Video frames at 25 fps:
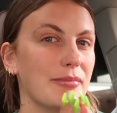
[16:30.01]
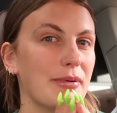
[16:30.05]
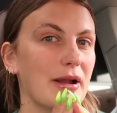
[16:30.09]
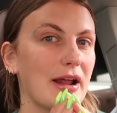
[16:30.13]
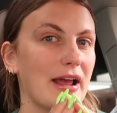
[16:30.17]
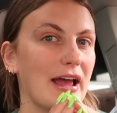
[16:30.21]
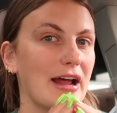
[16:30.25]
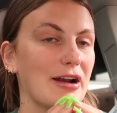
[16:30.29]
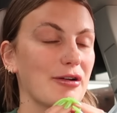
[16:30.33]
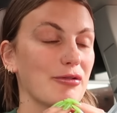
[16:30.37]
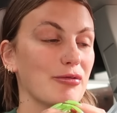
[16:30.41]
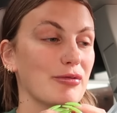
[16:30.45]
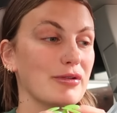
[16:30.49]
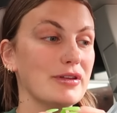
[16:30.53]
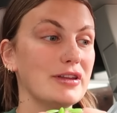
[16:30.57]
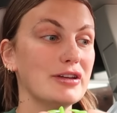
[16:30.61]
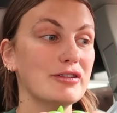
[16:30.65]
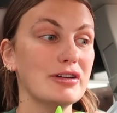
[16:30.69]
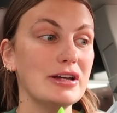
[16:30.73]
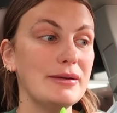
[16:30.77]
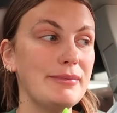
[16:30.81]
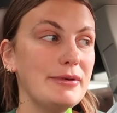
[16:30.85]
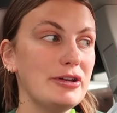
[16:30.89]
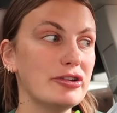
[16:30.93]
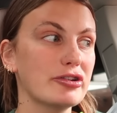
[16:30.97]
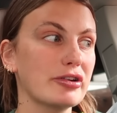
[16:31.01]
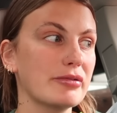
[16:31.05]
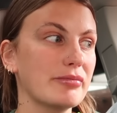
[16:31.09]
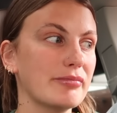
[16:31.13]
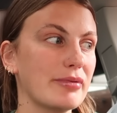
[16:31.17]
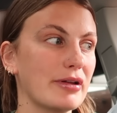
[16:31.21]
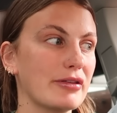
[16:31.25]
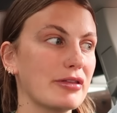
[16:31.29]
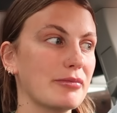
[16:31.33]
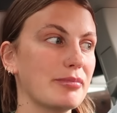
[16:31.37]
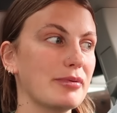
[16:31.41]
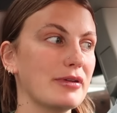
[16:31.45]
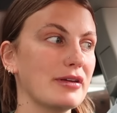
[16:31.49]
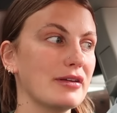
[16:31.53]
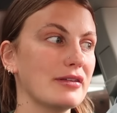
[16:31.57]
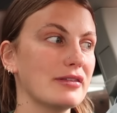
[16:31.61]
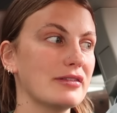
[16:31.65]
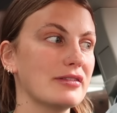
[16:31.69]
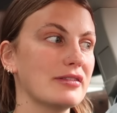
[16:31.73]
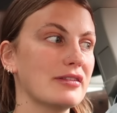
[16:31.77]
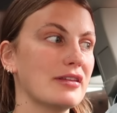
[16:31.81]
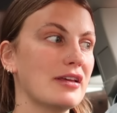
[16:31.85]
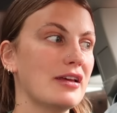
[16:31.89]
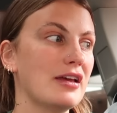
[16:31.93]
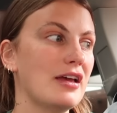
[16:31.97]
But I had a really creepy dream about the
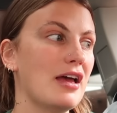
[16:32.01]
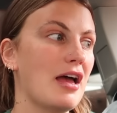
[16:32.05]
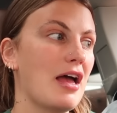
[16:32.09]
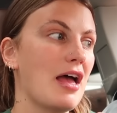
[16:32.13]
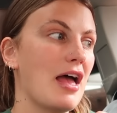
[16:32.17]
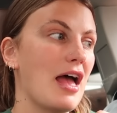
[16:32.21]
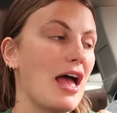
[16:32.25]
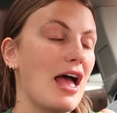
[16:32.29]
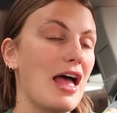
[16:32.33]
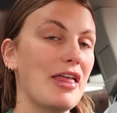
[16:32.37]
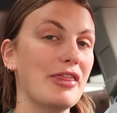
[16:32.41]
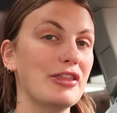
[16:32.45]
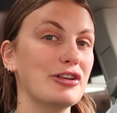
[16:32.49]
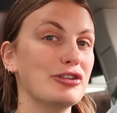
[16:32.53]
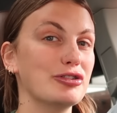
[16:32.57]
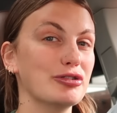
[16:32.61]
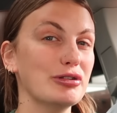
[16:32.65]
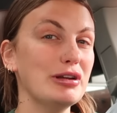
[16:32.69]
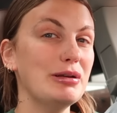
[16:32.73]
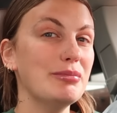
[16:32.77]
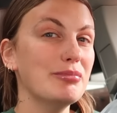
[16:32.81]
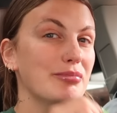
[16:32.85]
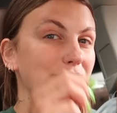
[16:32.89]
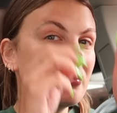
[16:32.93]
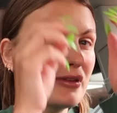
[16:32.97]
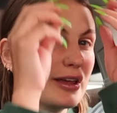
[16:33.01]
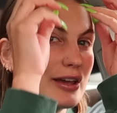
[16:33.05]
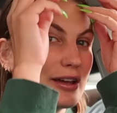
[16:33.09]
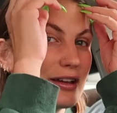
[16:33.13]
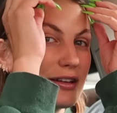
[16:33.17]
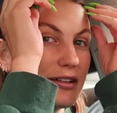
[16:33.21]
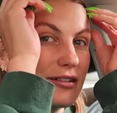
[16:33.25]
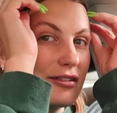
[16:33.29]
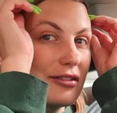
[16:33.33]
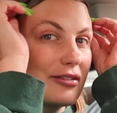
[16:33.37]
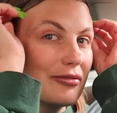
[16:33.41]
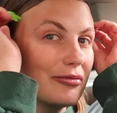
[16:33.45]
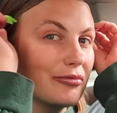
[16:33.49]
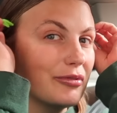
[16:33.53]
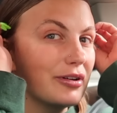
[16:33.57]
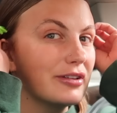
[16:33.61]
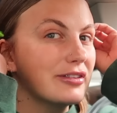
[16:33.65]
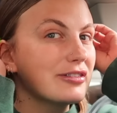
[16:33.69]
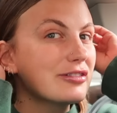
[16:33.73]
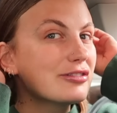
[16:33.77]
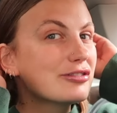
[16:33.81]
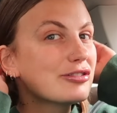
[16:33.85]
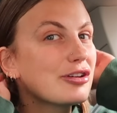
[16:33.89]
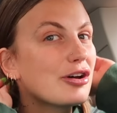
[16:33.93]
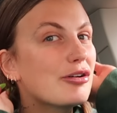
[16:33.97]
place and the dream like
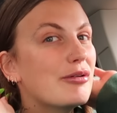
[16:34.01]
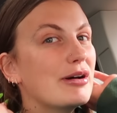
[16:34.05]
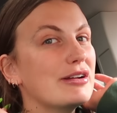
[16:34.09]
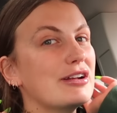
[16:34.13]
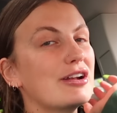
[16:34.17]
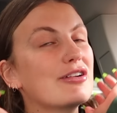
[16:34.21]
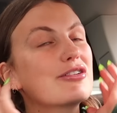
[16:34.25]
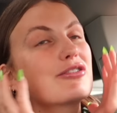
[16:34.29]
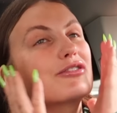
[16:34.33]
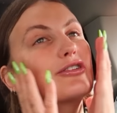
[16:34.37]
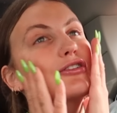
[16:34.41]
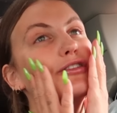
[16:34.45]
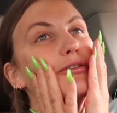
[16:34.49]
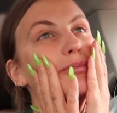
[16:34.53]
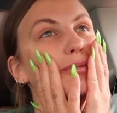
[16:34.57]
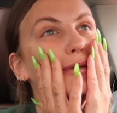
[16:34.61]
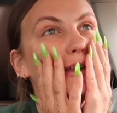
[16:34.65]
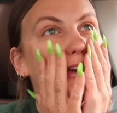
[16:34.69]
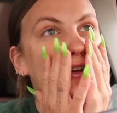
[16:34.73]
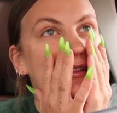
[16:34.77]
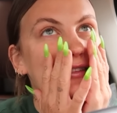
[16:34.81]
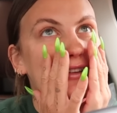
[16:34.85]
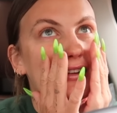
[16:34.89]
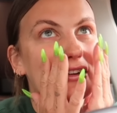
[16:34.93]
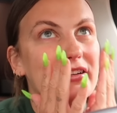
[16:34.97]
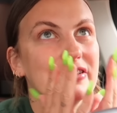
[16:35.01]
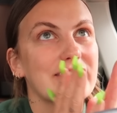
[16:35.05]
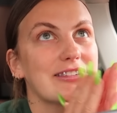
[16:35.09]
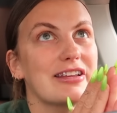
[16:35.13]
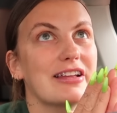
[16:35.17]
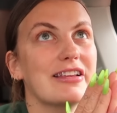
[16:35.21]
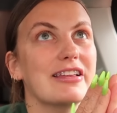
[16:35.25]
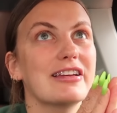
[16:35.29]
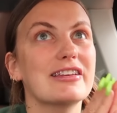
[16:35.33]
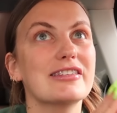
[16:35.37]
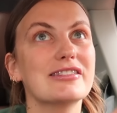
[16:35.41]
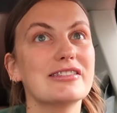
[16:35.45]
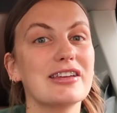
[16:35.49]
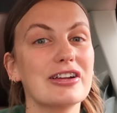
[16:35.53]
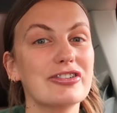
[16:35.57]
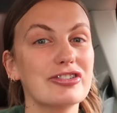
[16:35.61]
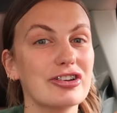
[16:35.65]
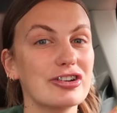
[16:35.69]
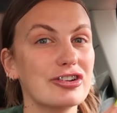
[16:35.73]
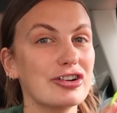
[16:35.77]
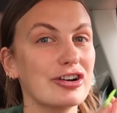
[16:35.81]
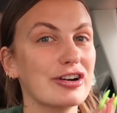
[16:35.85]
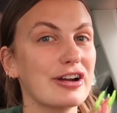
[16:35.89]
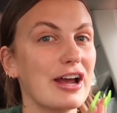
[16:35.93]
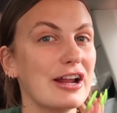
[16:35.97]
was so identical to the place and it just had like such
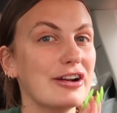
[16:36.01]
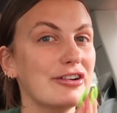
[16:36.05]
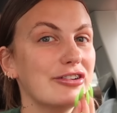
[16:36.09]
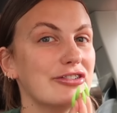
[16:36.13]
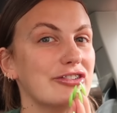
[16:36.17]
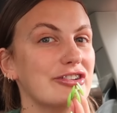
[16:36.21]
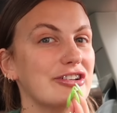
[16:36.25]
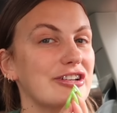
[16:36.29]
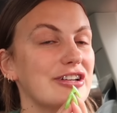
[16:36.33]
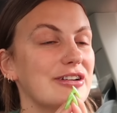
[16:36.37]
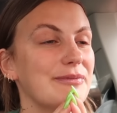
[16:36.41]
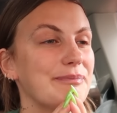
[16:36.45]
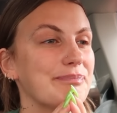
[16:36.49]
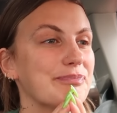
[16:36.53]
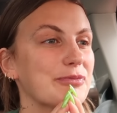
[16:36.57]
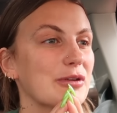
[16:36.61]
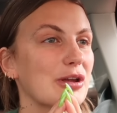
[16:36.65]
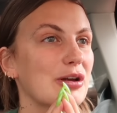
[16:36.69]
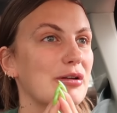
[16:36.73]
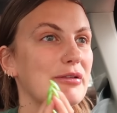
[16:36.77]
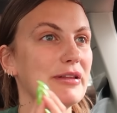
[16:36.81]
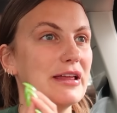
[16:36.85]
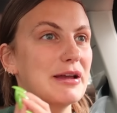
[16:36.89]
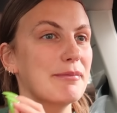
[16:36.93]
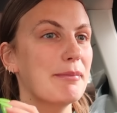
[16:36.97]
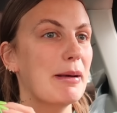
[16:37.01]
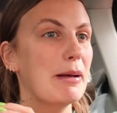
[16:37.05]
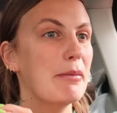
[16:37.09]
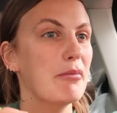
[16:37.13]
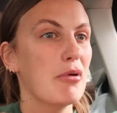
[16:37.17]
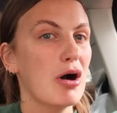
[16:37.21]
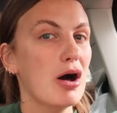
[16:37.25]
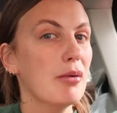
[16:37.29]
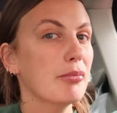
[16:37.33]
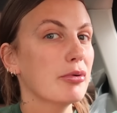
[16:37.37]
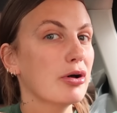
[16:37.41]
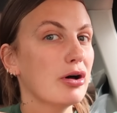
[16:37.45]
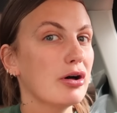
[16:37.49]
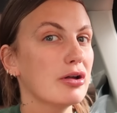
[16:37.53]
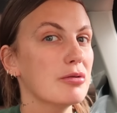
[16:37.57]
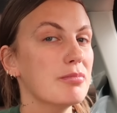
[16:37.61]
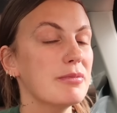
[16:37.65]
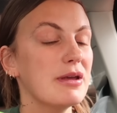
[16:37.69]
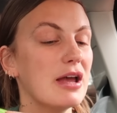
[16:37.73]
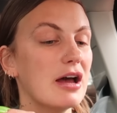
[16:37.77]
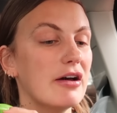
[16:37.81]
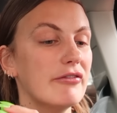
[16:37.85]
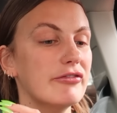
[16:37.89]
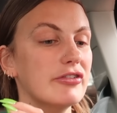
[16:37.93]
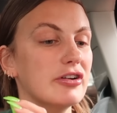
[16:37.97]
a dark energy like my mom called
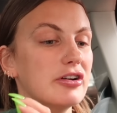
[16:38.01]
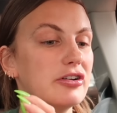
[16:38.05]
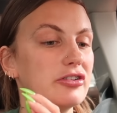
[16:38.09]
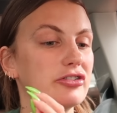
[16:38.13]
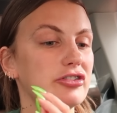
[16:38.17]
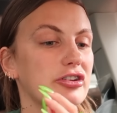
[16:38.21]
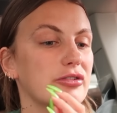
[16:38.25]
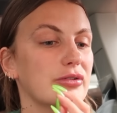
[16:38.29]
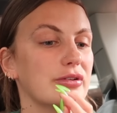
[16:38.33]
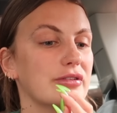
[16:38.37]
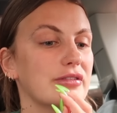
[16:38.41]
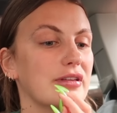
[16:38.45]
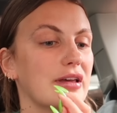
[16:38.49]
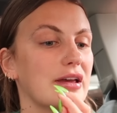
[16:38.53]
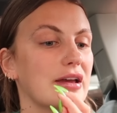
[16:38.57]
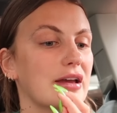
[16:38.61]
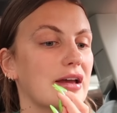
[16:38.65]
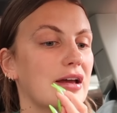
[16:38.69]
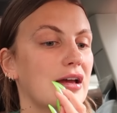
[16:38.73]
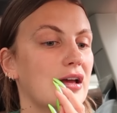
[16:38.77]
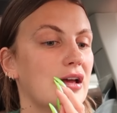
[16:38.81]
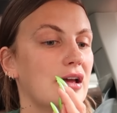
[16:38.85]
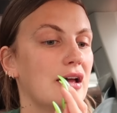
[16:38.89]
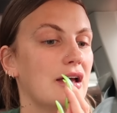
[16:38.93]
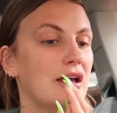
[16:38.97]
me after and she was like